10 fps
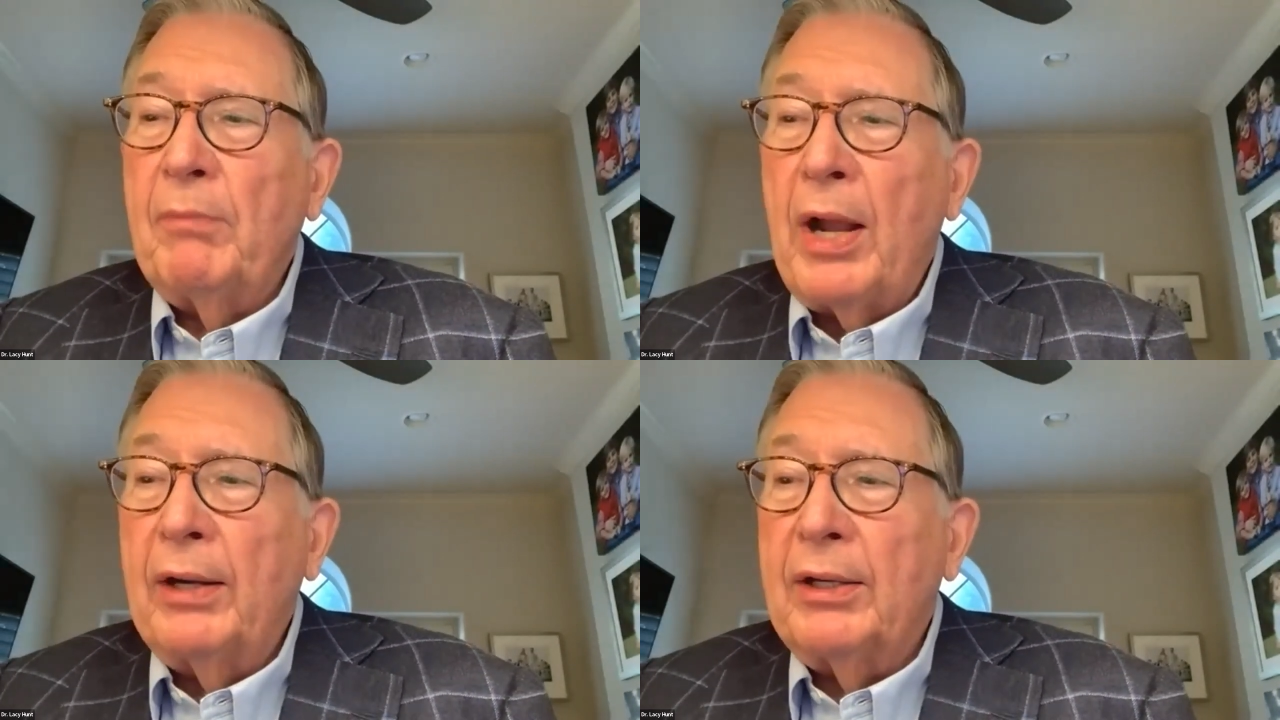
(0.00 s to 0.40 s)

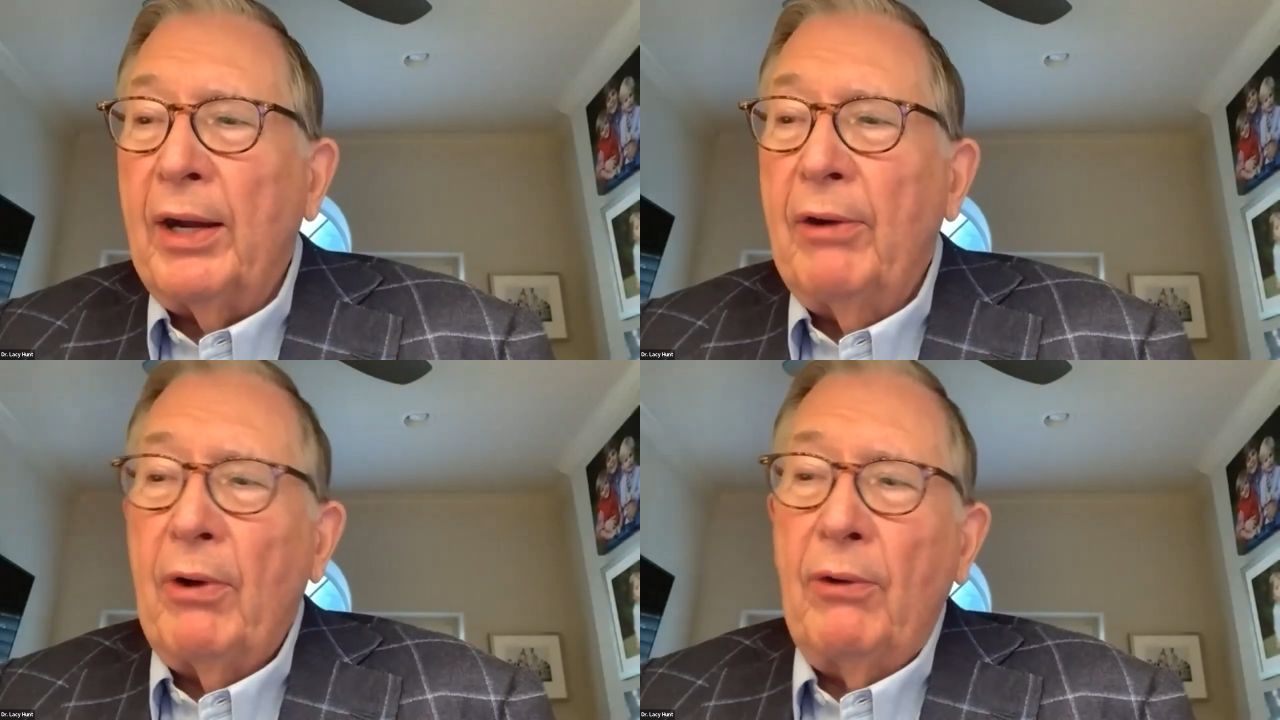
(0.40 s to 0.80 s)

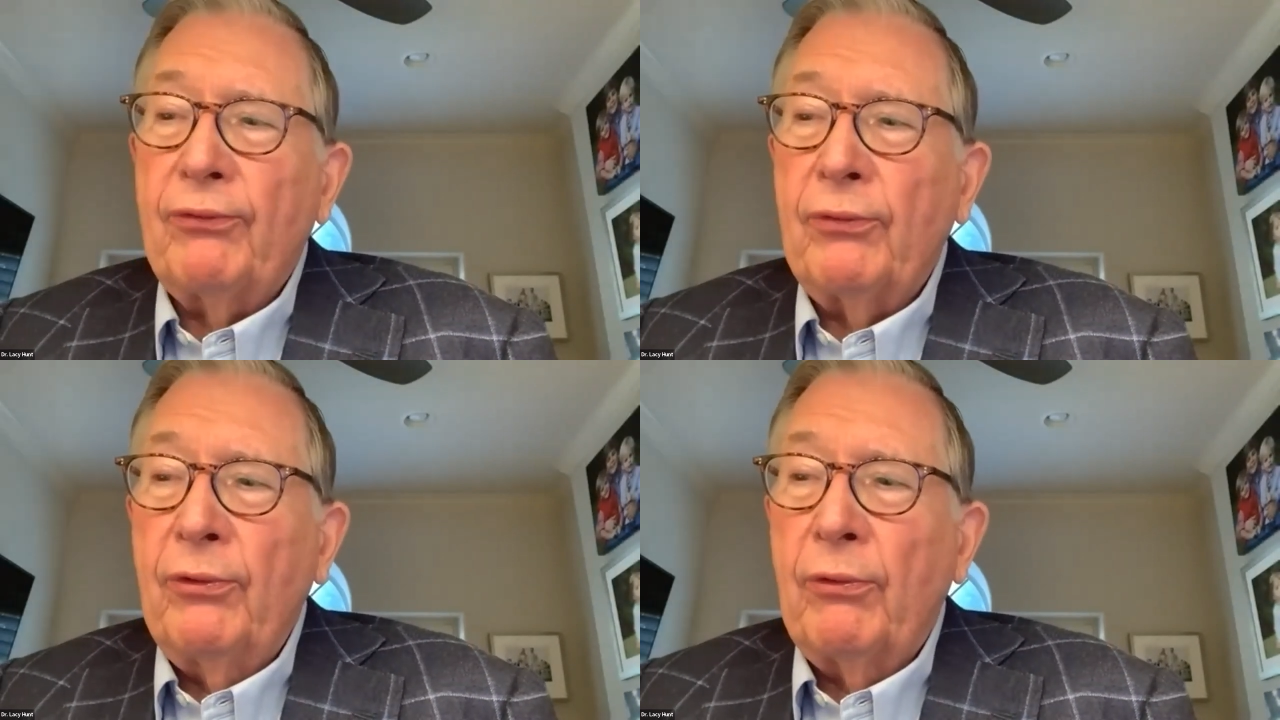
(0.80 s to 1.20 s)
monetary
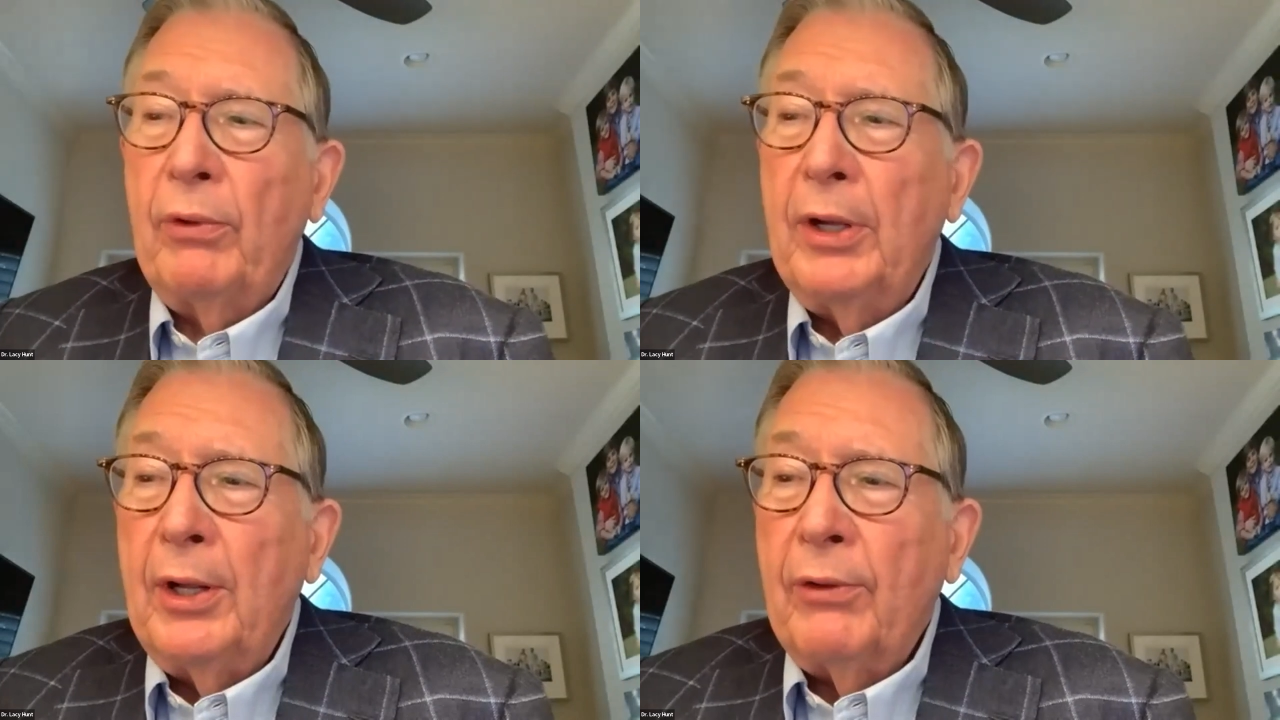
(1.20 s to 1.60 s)
growth through the,
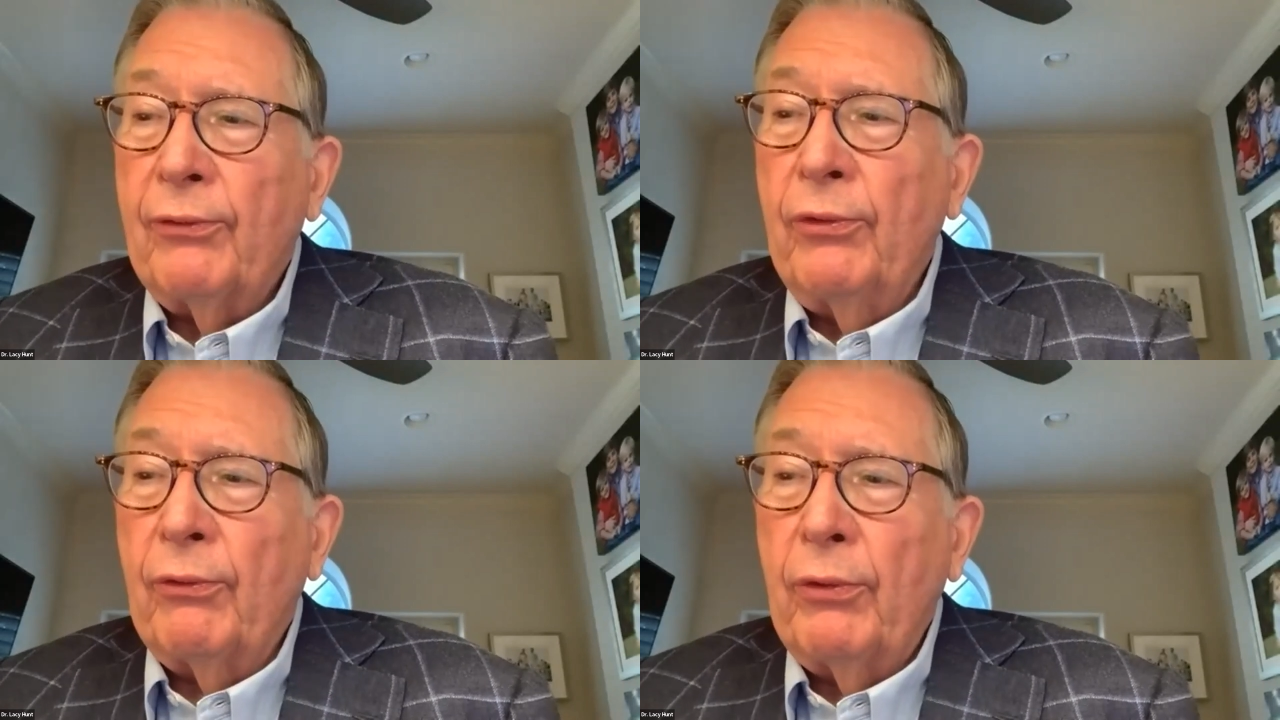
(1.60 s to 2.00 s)

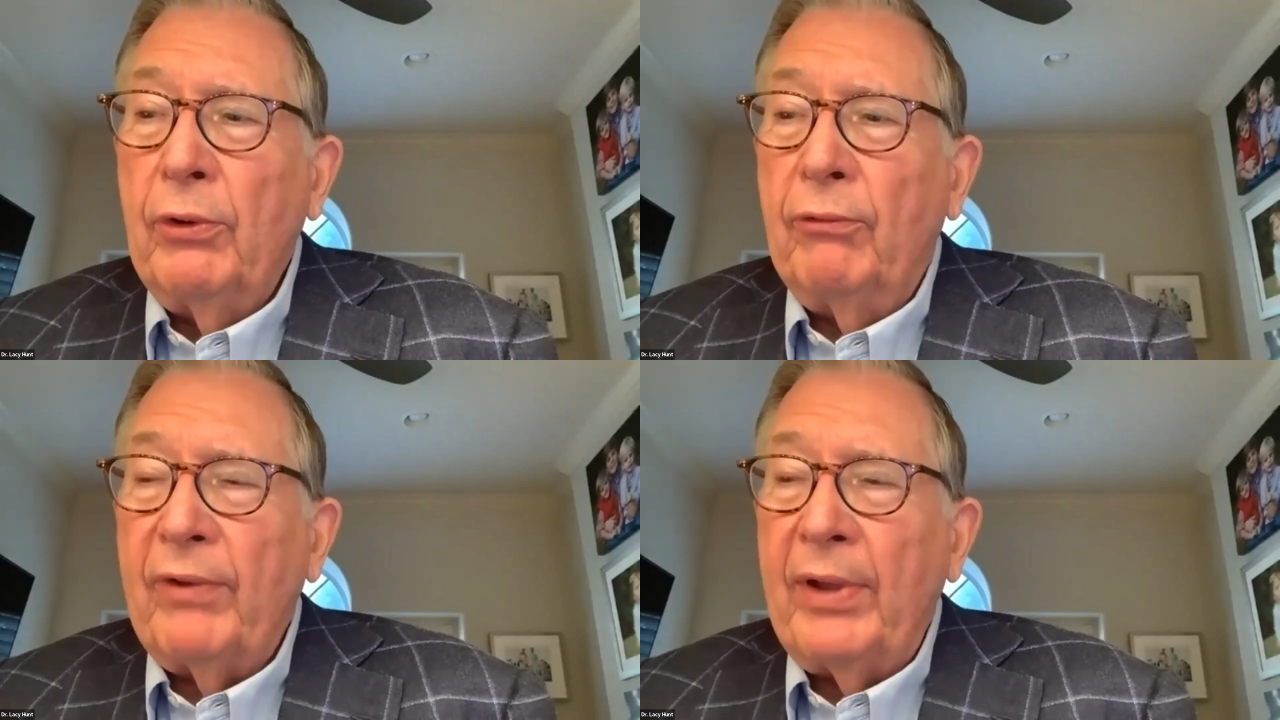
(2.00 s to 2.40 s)
through the
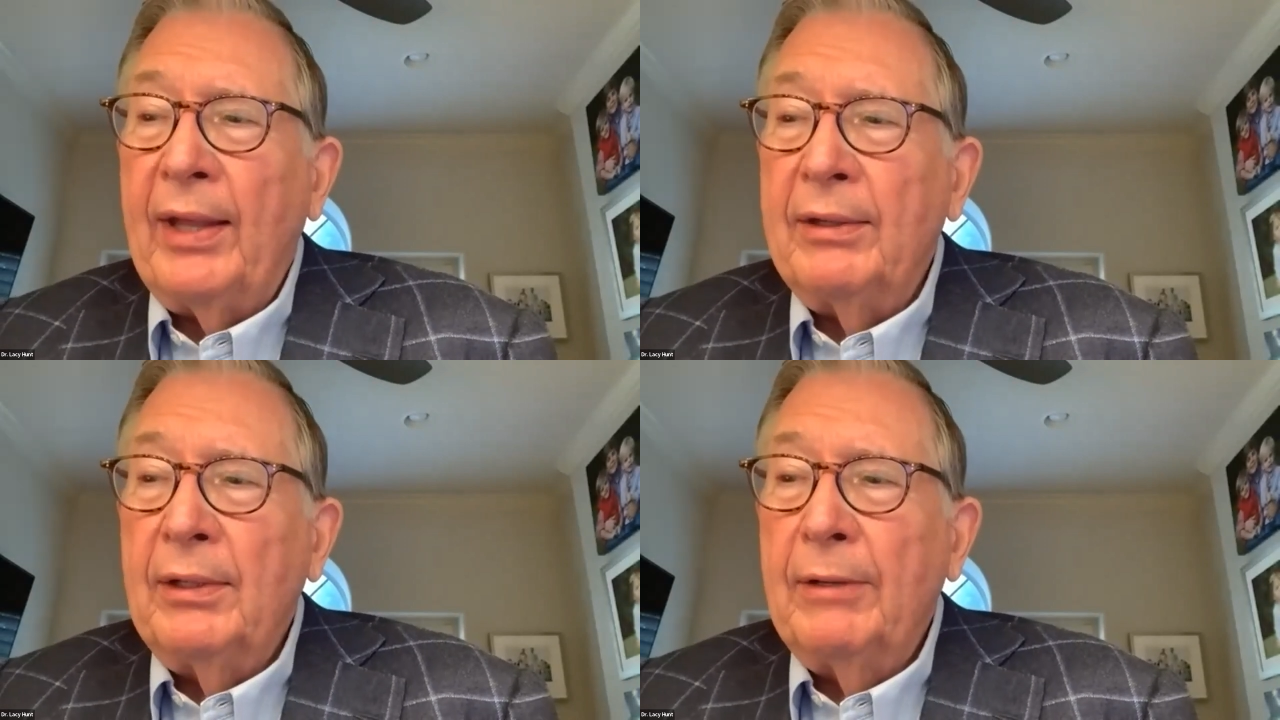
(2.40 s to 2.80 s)
roof.
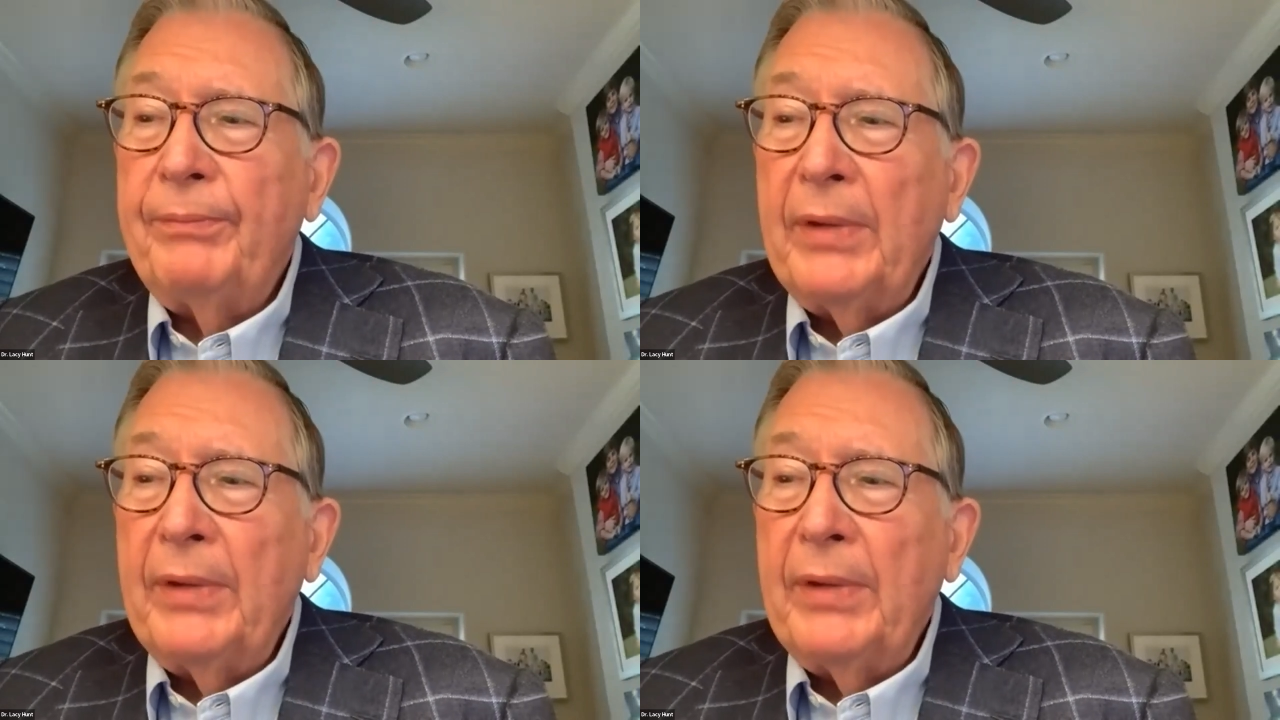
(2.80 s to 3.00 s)
And,